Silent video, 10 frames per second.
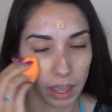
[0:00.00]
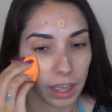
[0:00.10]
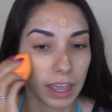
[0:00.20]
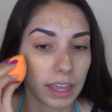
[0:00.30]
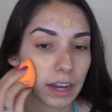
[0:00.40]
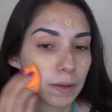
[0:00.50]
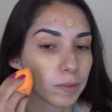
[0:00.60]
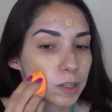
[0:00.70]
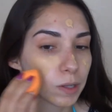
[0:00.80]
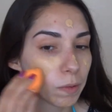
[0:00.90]
And I'm
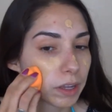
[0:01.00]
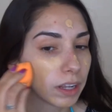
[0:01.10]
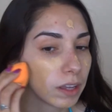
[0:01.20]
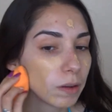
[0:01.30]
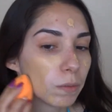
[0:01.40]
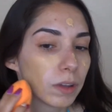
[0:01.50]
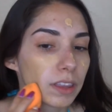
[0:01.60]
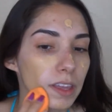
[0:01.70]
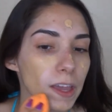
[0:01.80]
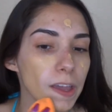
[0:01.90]
just going in with
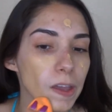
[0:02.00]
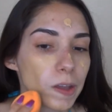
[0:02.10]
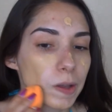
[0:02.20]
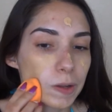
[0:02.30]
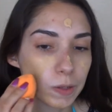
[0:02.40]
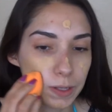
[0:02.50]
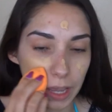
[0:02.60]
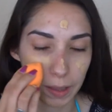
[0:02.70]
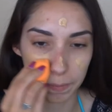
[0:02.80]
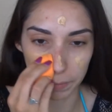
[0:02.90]
a
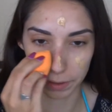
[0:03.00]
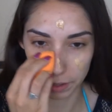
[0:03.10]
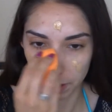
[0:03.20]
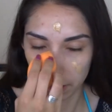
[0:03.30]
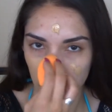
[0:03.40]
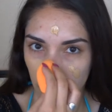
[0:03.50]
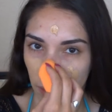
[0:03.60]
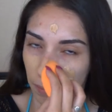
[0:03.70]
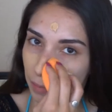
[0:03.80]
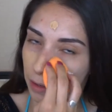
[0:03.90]
damp
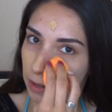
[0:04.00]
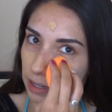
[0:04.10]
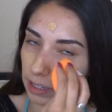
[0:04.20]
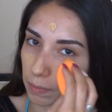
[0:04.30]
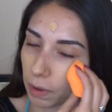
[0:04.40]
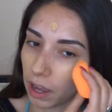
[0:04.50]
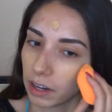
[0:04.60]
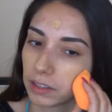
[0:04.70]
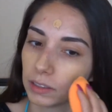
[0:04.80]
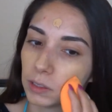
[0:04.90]
beauty
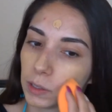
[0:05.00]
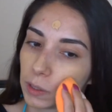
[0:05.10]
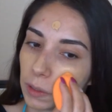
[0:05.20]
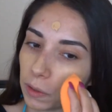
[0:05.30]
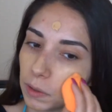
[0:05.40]
sponge.